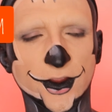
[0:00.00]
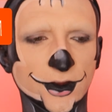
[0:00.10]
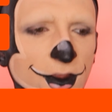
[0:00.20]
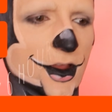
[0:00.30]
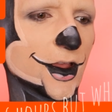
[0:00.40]

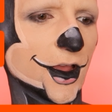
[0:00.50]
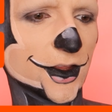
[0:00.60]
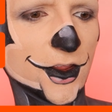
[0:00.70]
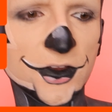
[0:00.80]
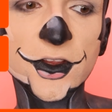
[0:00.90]
I
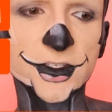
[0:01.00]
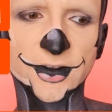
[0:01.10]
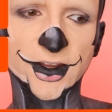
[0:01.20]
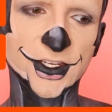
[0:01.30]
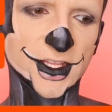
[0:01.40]
don't usually
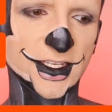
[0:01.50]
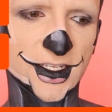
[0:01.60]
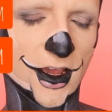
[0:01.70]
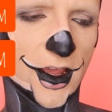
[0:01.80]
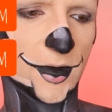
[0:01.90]
finish at this
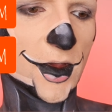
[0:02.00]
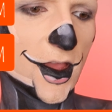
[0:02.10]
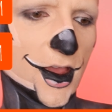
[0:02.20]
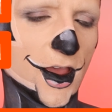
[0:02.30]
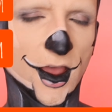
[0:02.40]
time.
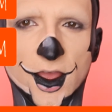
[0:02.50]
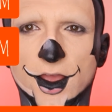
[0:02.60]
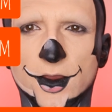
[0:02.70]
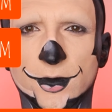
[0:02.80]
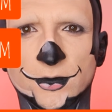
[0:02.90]

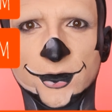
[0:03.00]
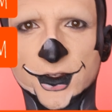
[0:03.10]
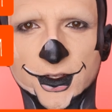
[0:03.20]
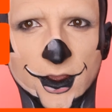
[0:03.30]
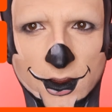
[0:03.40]

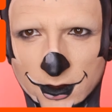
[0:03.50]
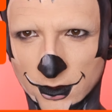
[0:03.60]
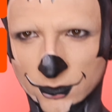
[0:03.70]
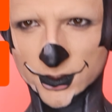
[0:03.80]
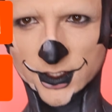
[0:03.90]
So
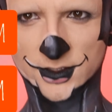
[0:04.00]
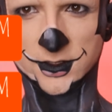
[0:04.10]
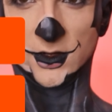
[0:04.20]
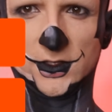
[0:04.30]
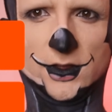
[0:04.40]
it wasn't as
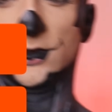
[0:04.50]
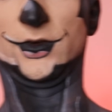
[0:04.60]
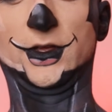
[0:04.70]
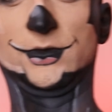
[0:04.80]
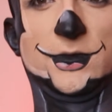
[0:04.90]
long as I
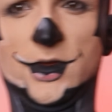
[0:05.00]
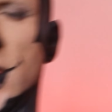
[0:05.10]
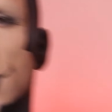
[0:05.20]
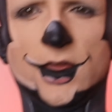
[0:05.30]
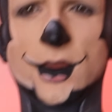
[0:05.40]
thought it would
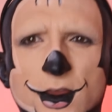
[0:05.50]
be.